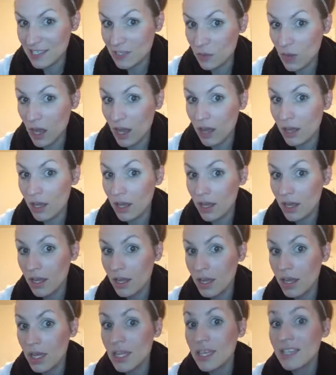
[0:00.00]
as well.
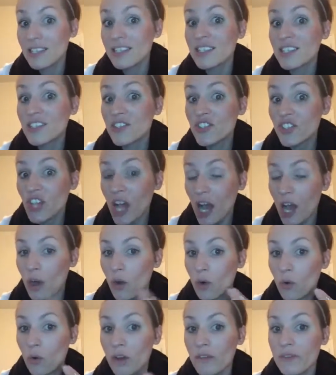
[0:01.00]

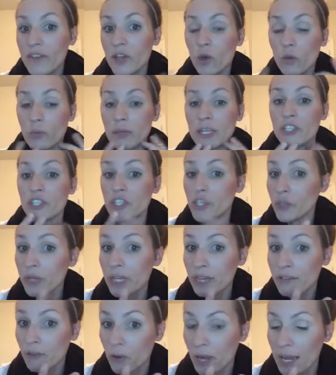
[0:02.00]
So there will be two
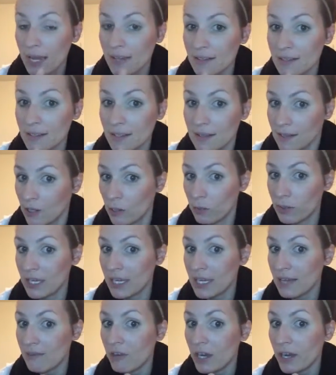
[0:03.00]
giveaways. There'll be
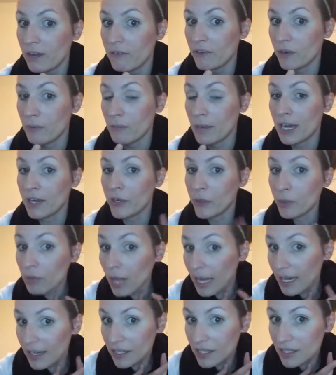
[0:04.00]
a giveaway for my new
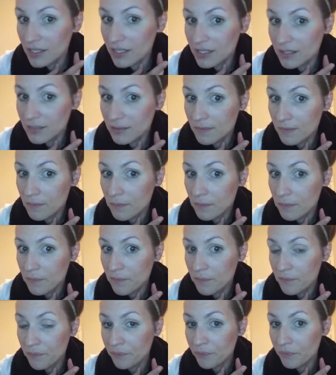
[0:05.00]
likers.
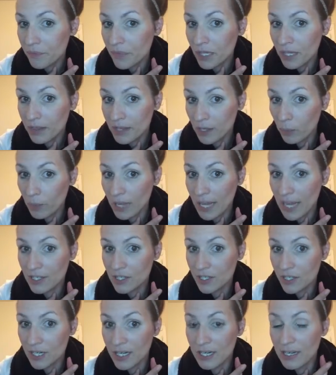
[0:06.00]
They'll be
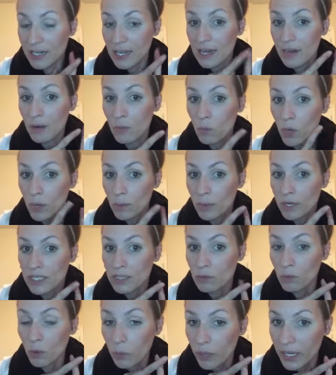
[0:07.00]
entered in, and one
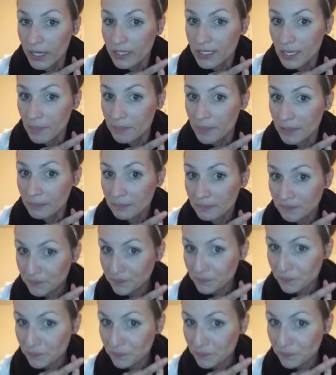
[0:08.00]
person will win something,